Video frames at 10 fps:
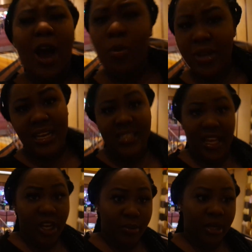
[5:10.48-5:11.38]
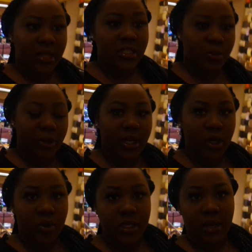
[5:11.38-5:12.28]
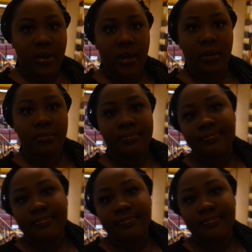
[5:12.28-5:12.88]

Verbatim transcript: I hope you guys can hear me because it's pretty noisy out here.